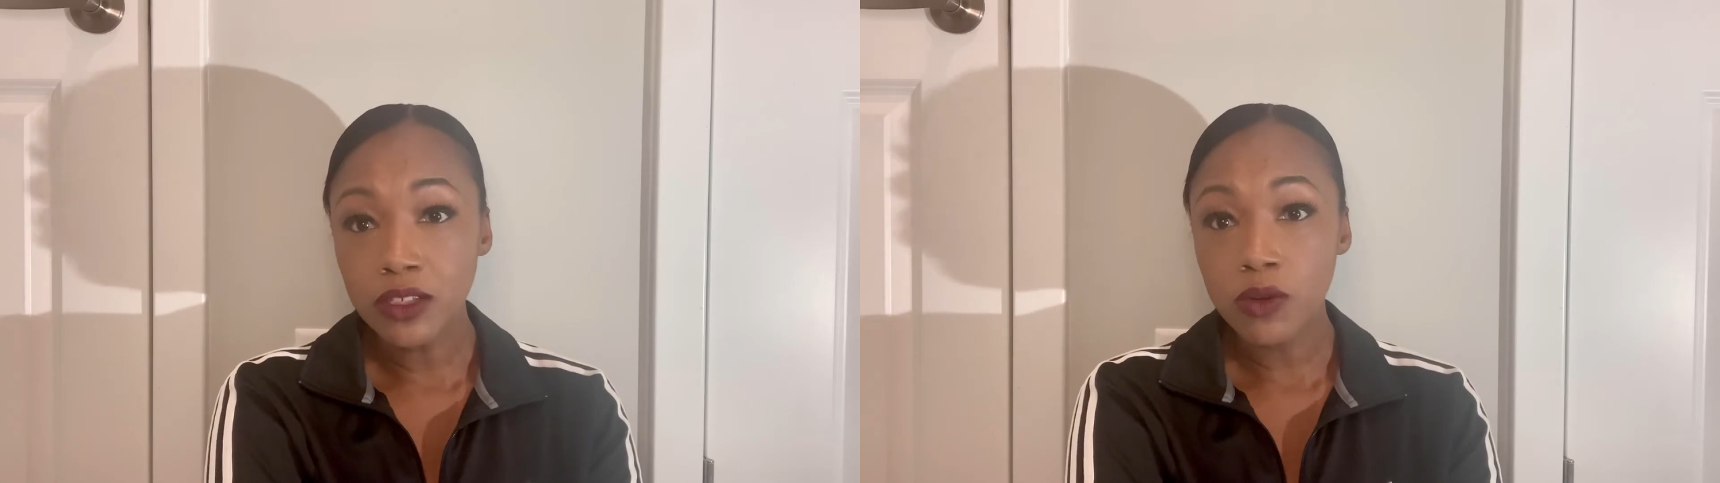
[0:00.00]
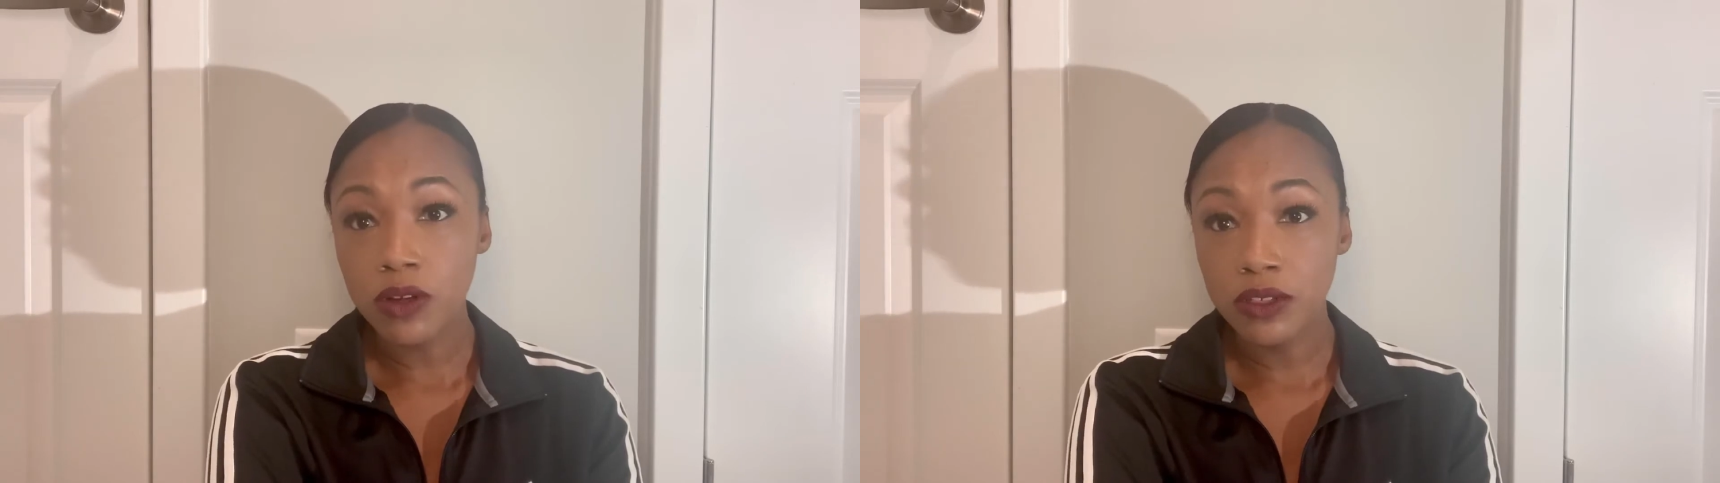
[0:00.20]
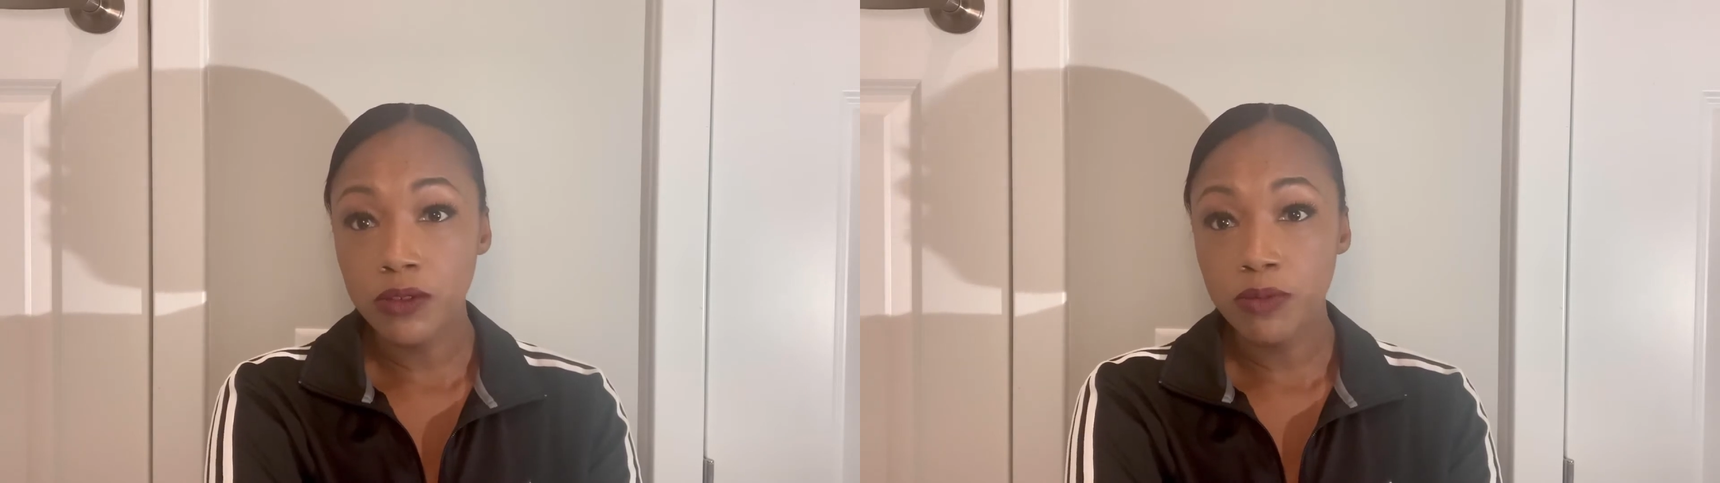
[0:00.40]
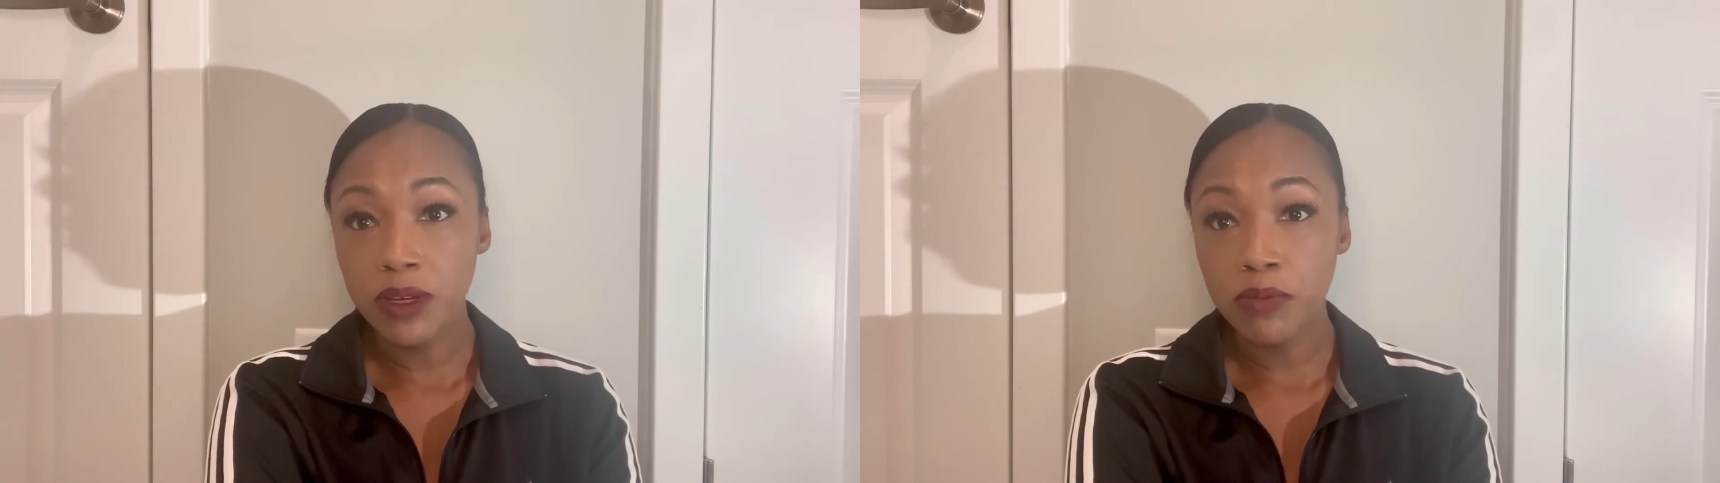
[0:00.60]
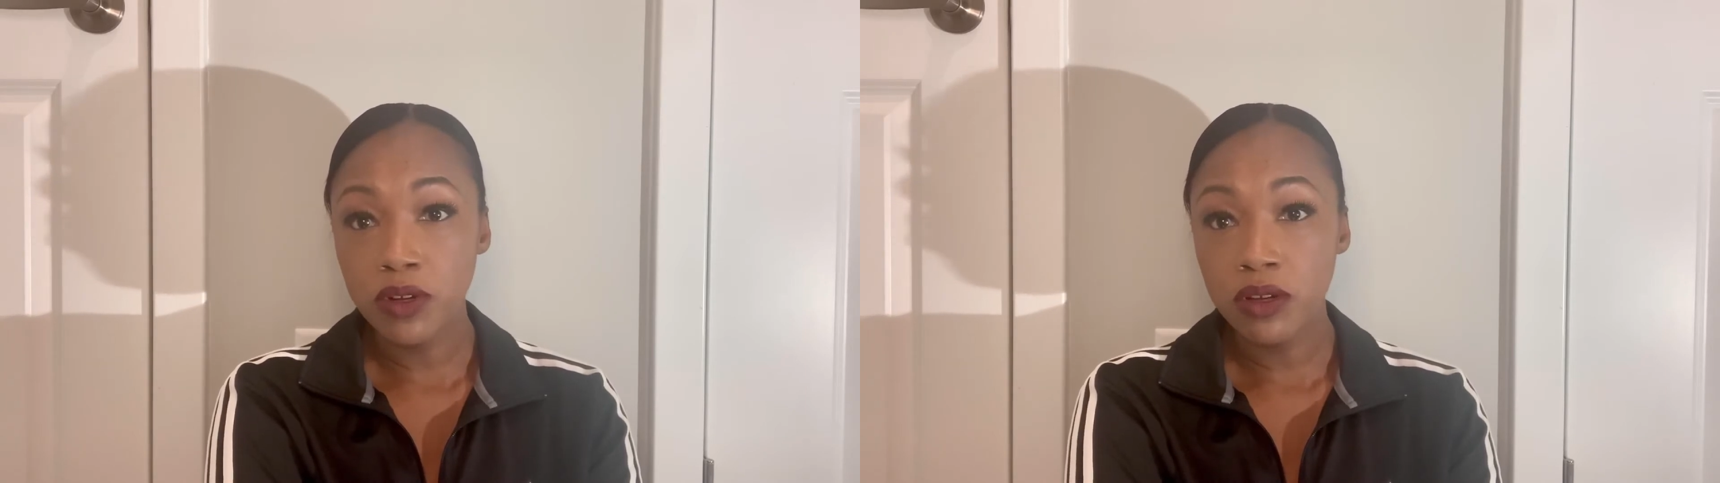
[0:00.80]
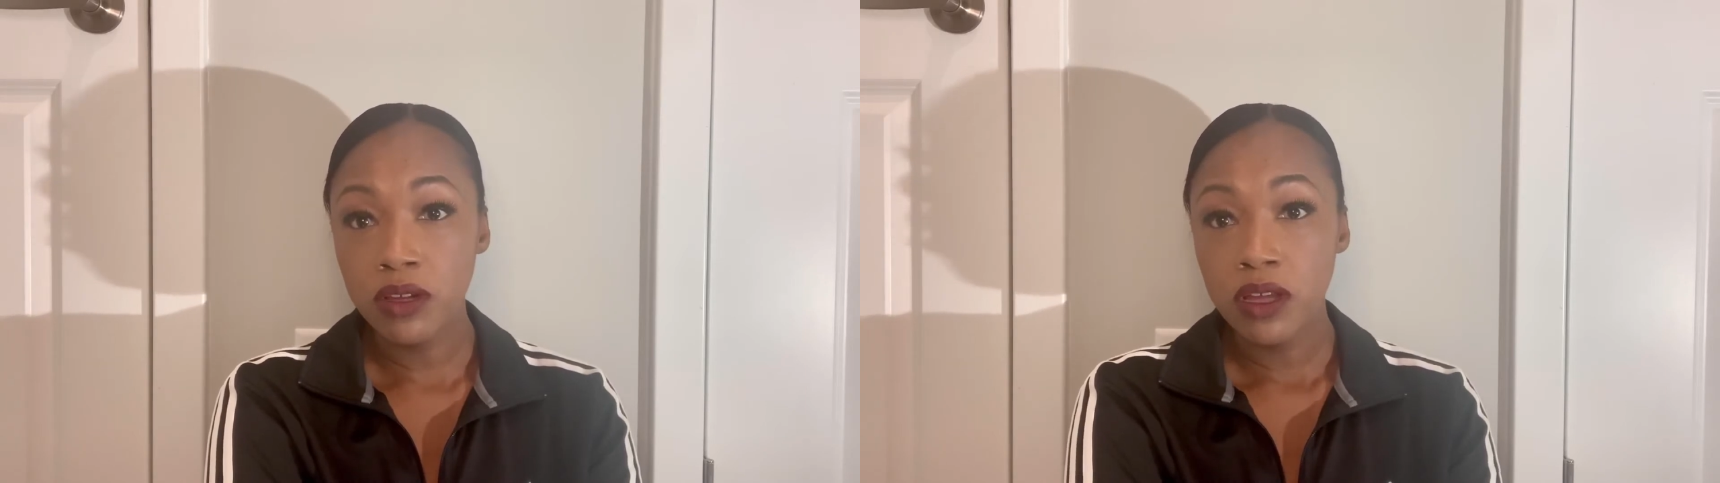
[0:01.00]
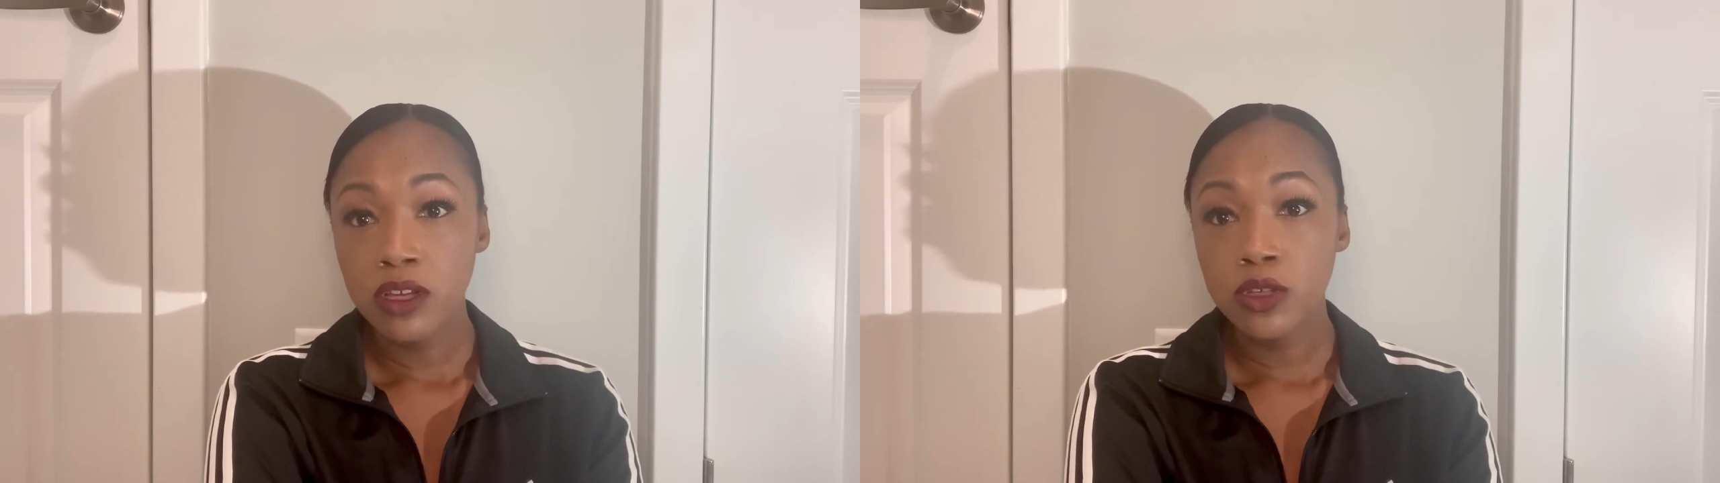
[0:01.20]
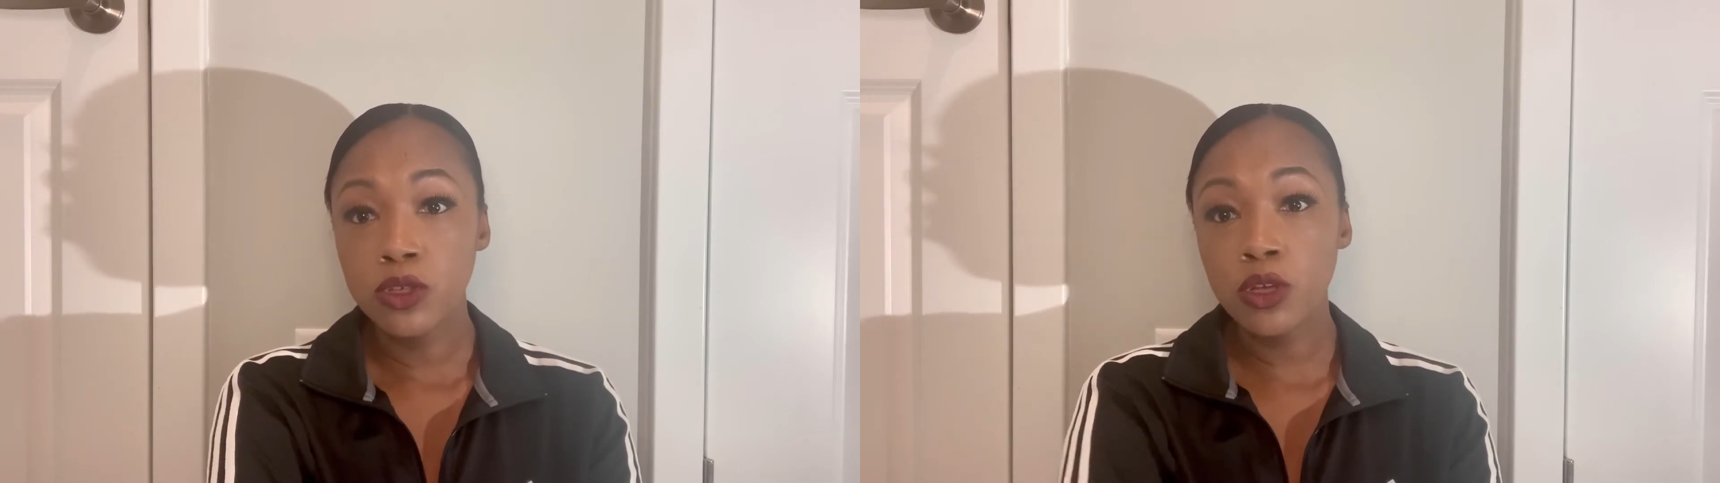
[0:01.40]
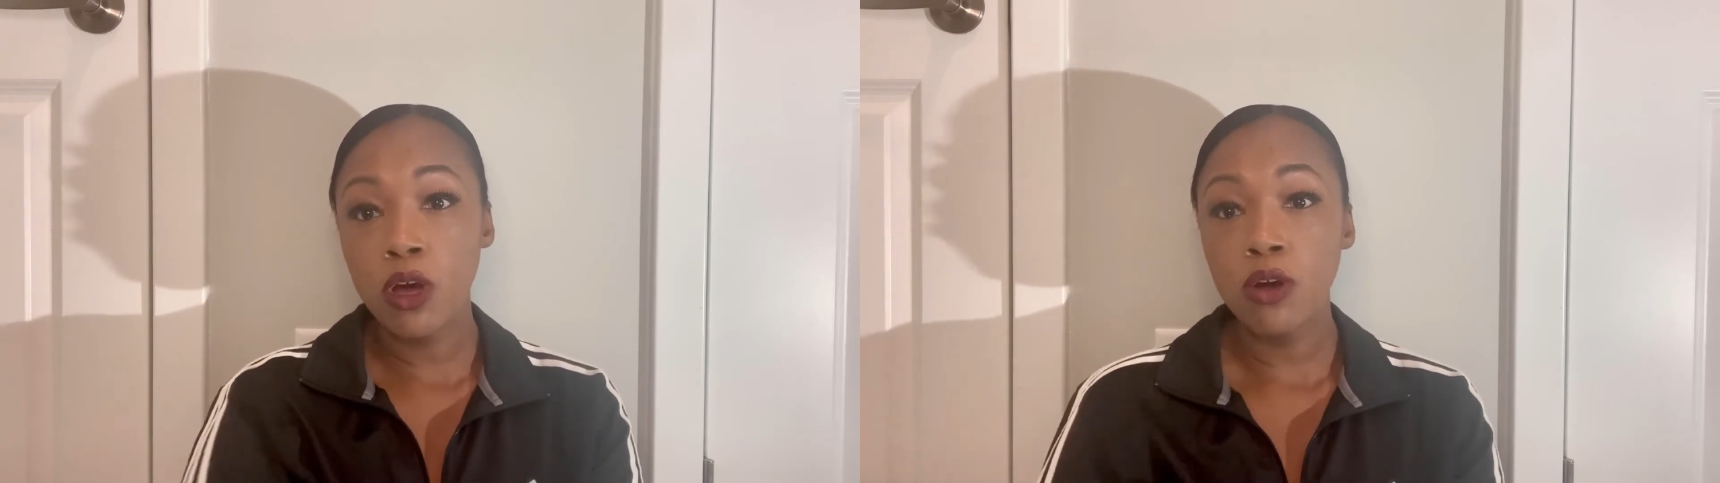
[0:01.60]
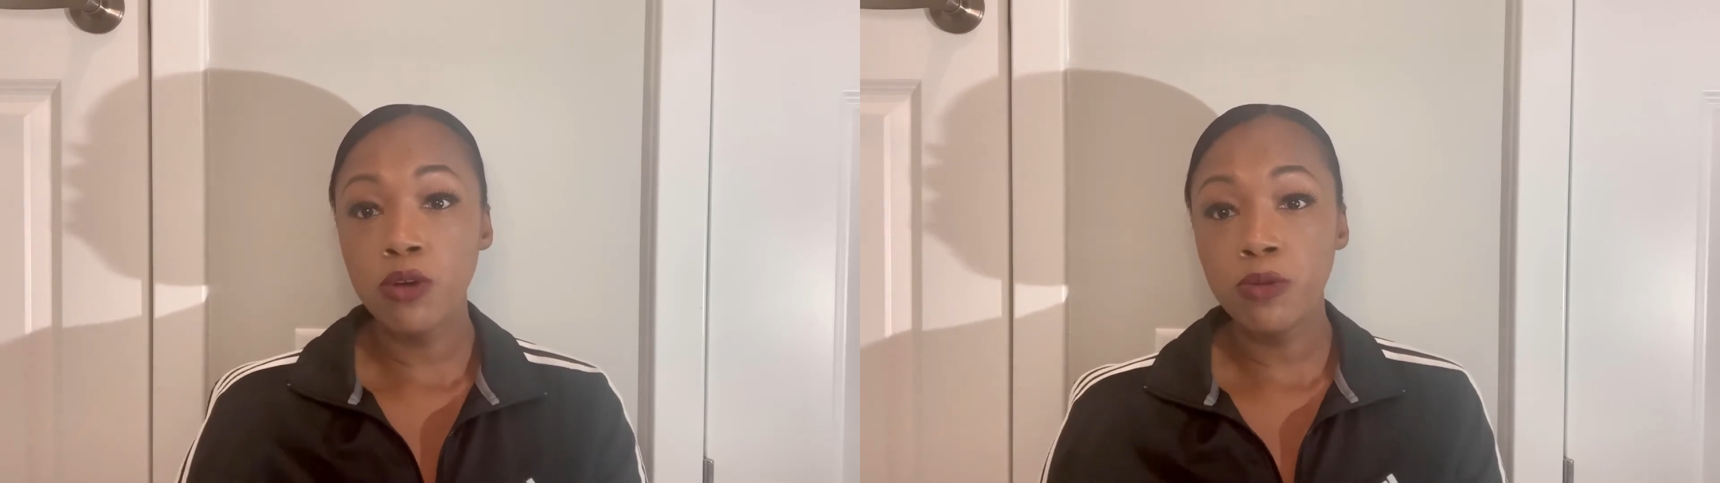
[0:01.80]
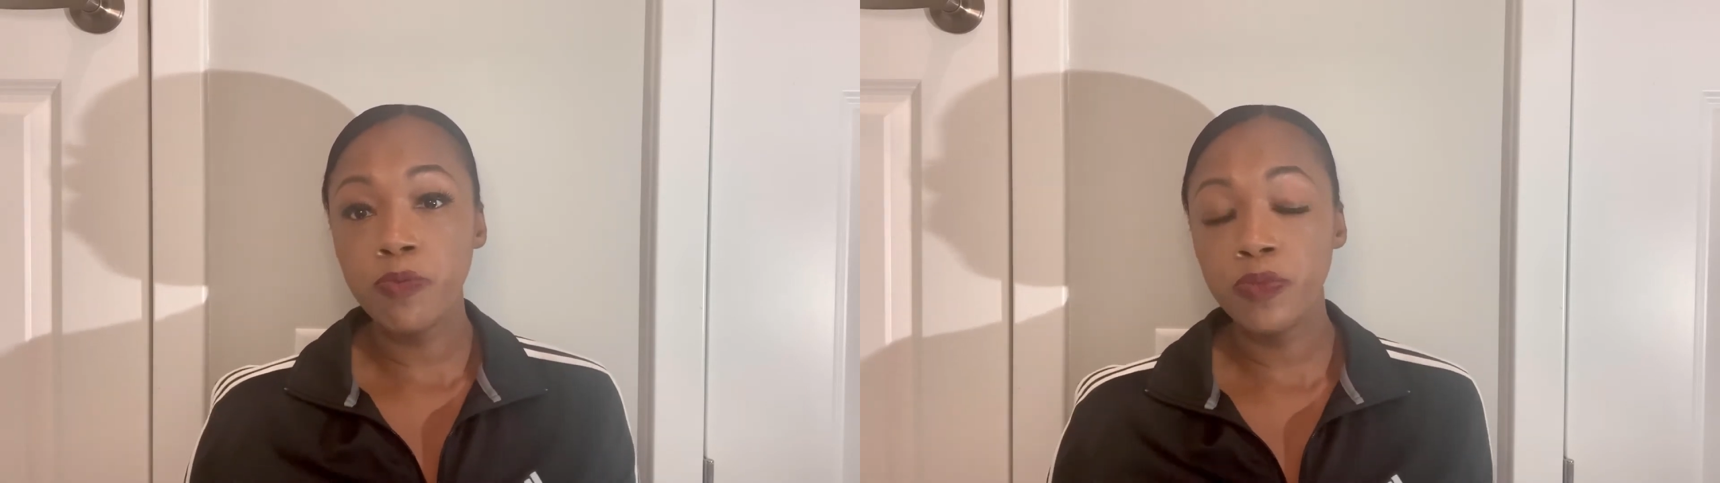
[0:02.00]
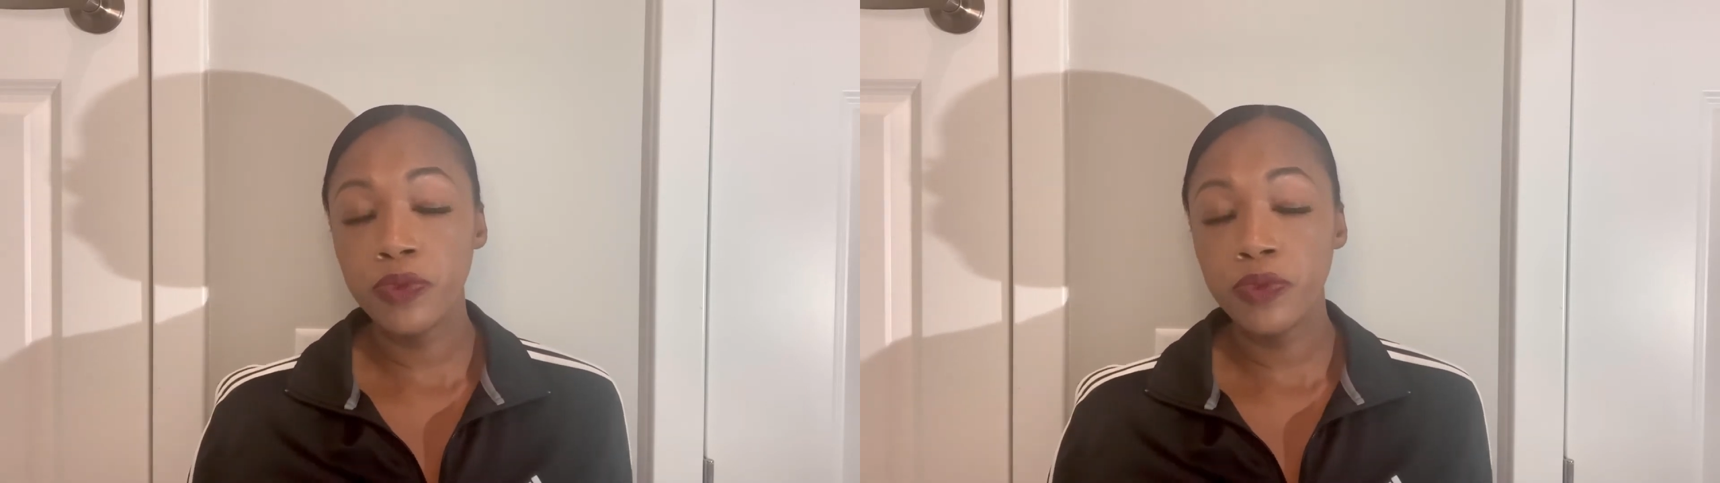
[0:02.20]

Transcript: talk to you people. So